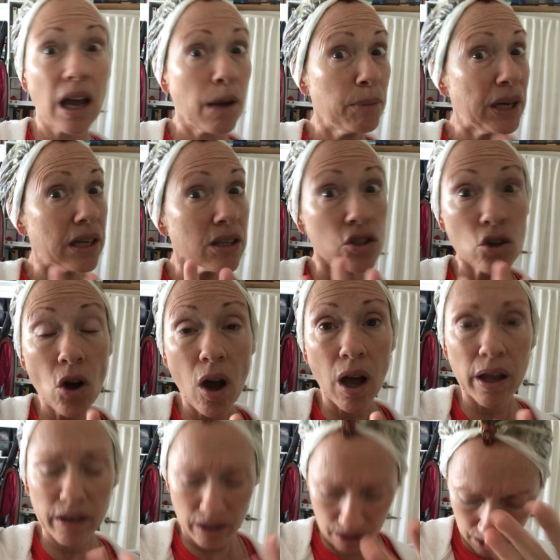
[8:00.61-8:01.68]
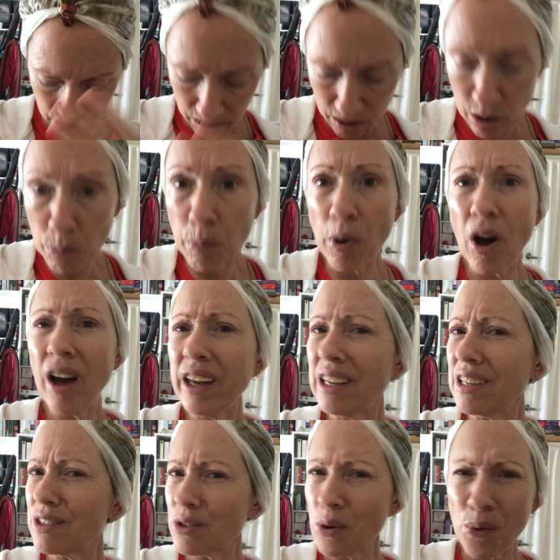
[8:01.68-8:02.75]
I mean, it's not. The body
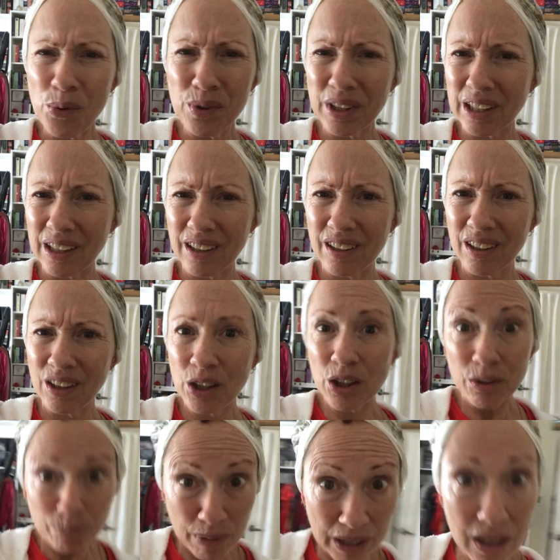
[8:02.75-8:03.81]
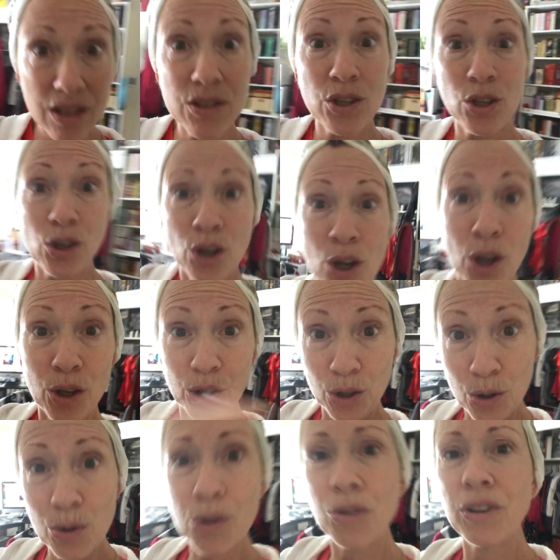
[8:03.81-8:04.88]
is holy because
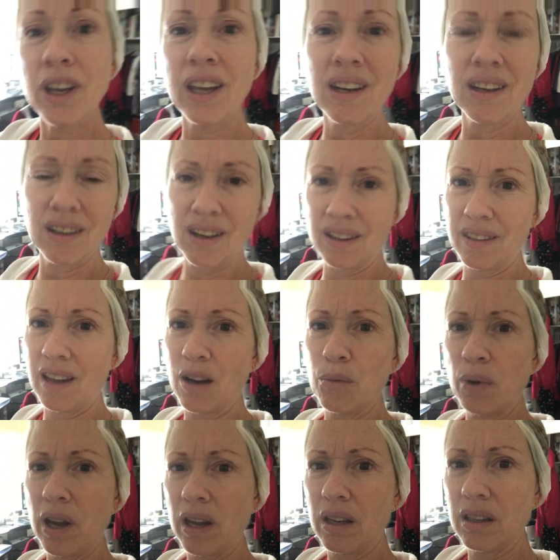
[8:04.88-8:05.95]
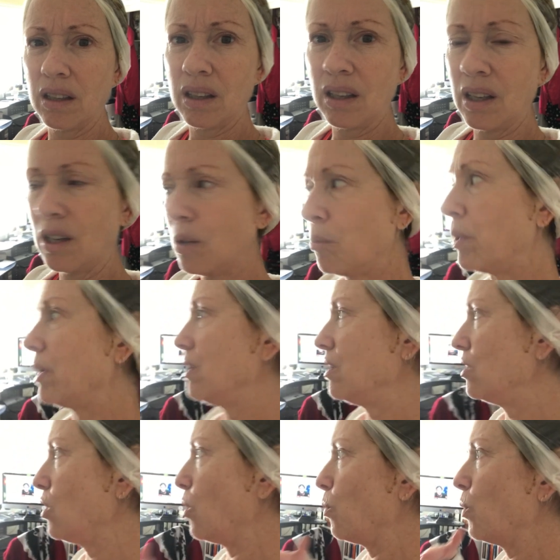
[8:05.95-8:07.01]
you created it that way. But you
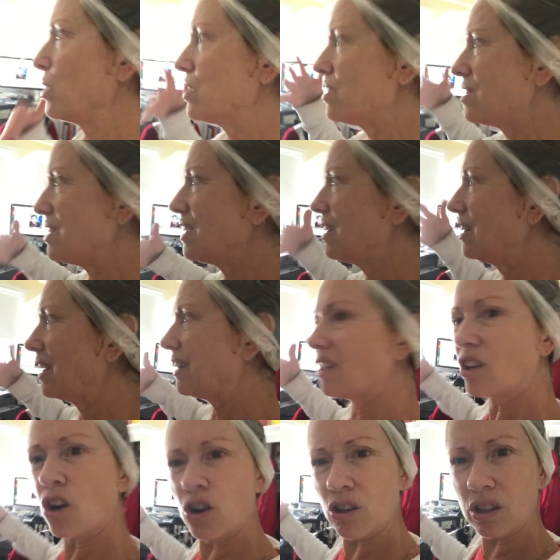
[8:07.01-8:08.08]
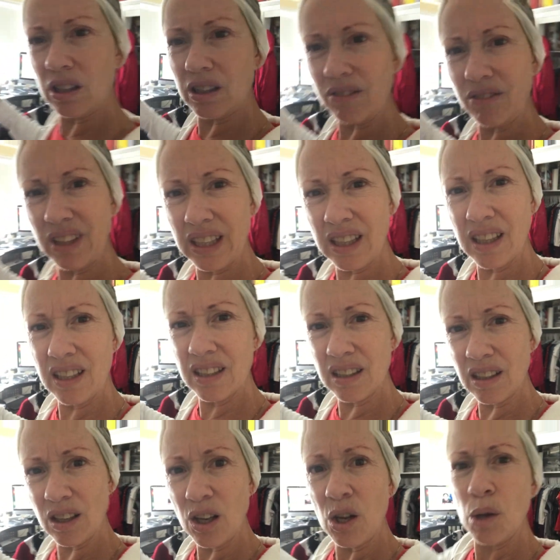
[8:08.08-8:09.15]
know, we're still in the Garden of
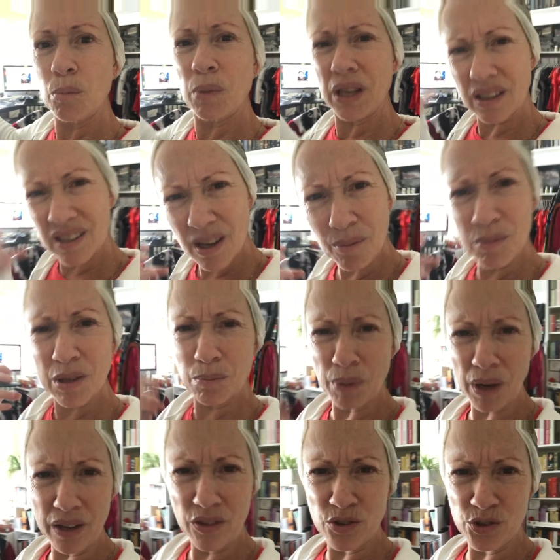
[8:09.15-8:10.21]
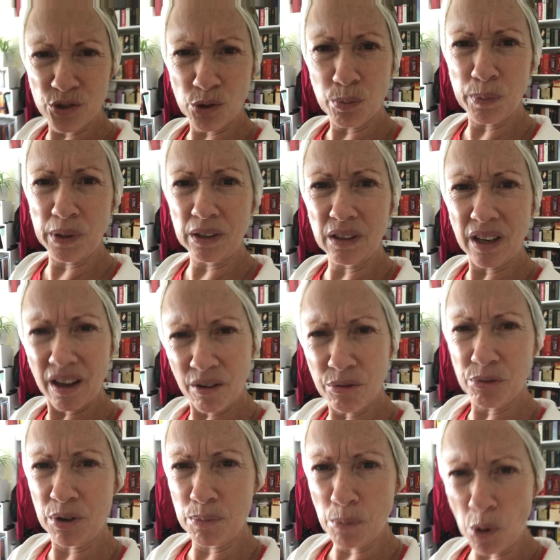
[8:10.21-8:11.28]
Eden being tempted by the serpent
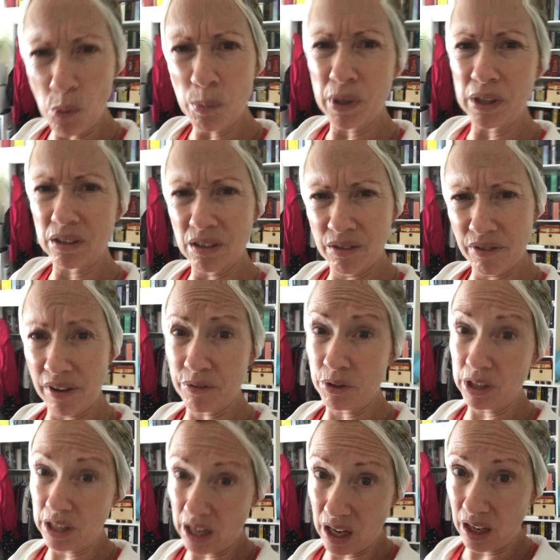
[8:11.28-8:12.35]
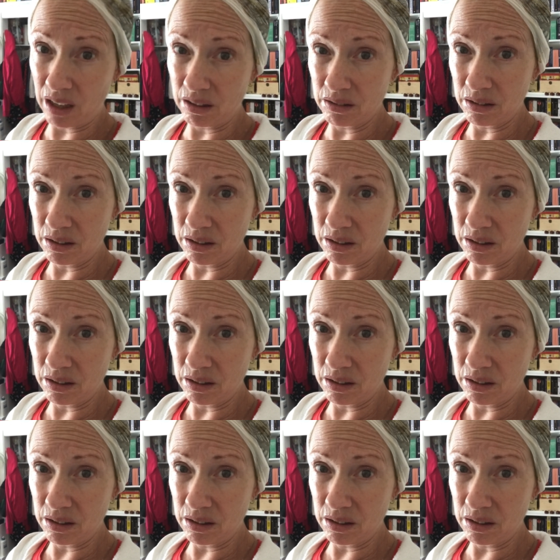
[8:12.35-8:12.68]
every moment of every day.